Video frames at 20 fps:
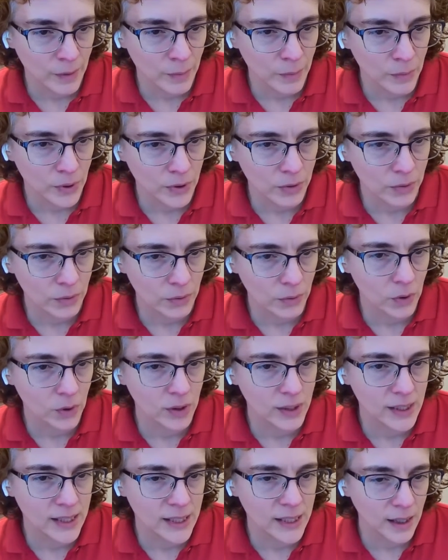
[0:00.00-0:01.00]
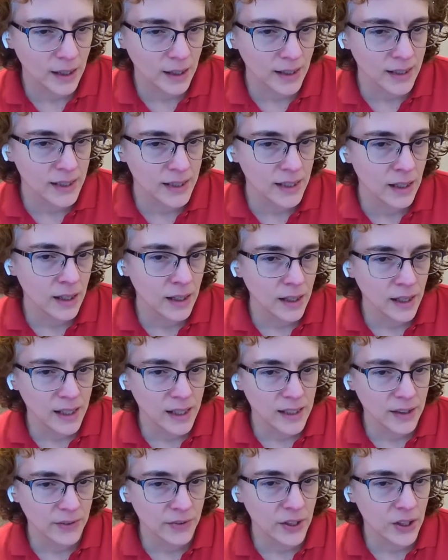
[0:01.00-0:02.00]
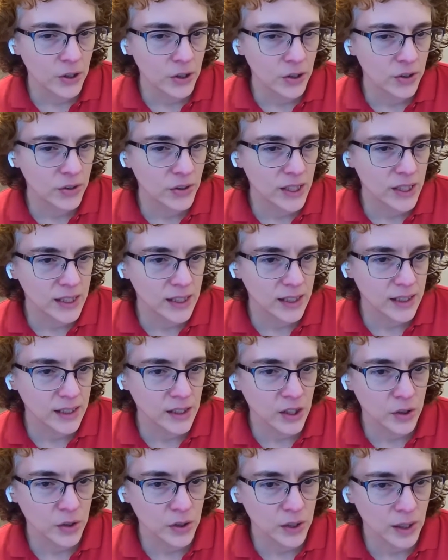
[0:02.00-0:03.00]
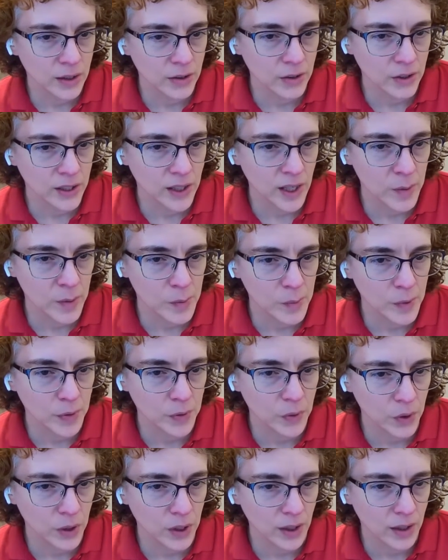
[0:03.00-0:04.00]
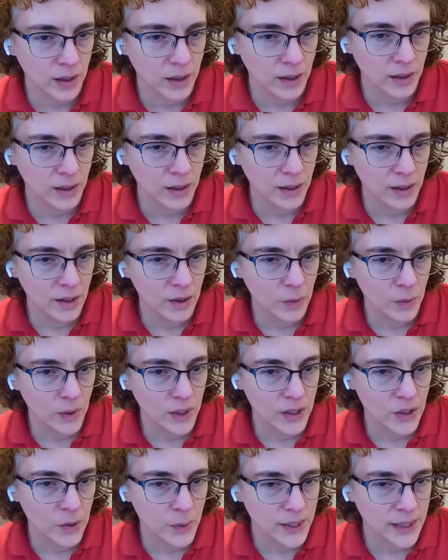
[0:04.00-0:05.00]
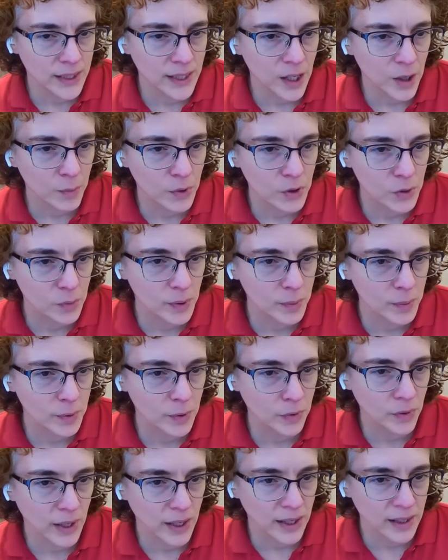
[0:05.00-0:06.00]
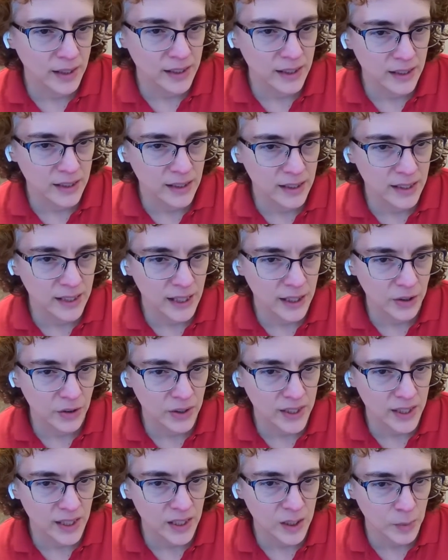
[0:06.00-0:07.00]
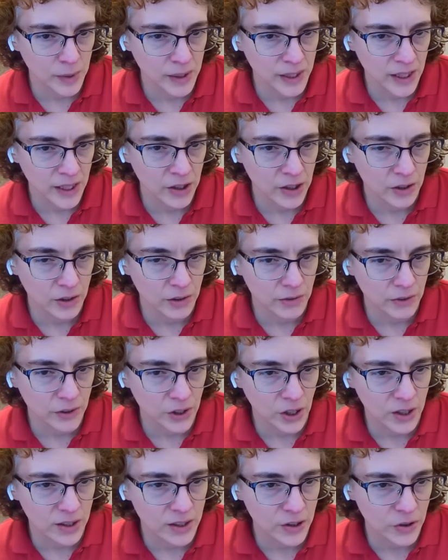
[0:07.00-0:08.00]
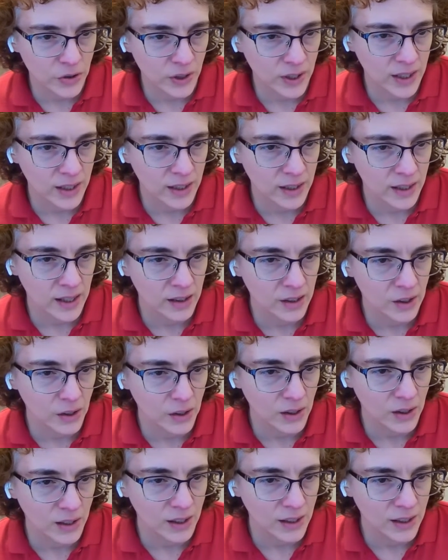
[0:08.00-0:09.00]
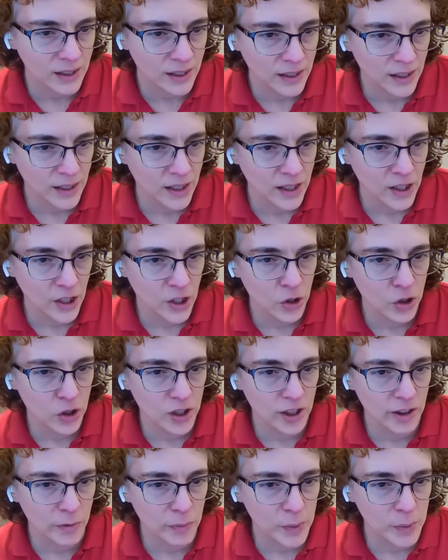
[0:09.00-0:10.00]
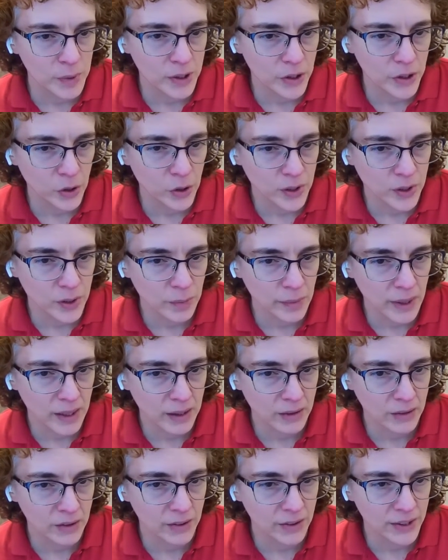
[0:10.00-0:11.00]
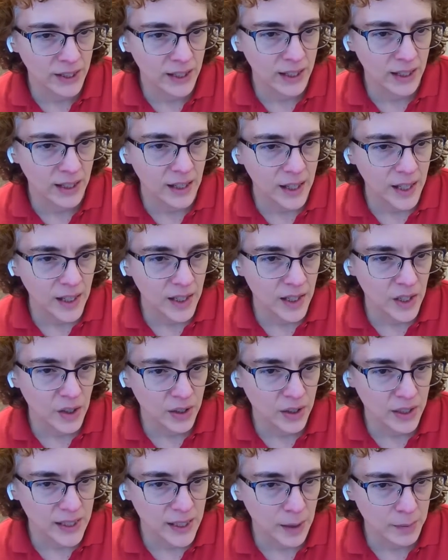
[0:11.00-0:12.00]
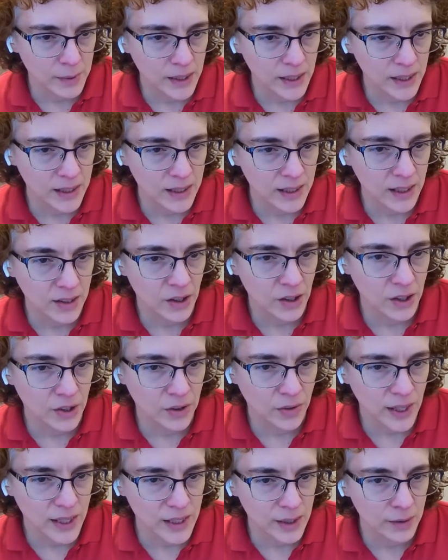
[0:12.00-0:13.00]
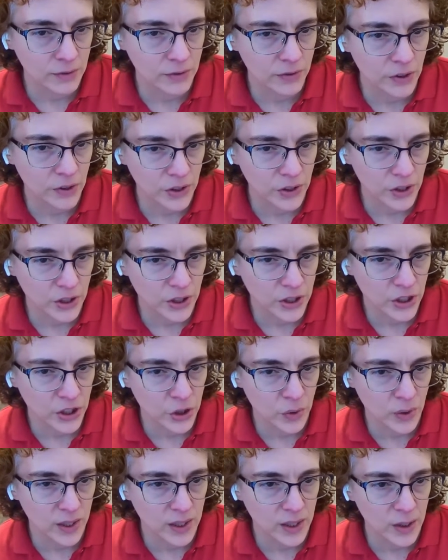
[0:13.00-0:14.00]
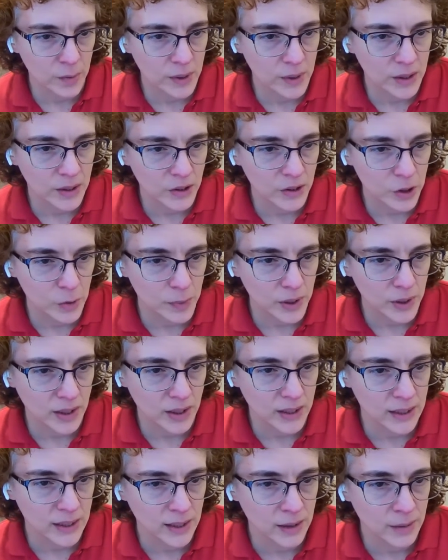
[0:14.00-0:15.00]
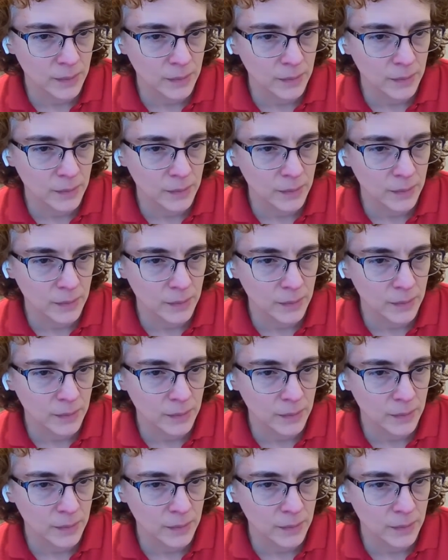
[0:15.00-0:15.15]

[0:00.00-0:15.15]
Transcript: Burton rolled his eyes, as if he had heard this excuse 100 times before, which wasn't how most people reacted to Zachary's explanation for not drinking alcohol. Usually if people knew it was a medical thing, they'd accept it and not harass him further to join them in their spirits.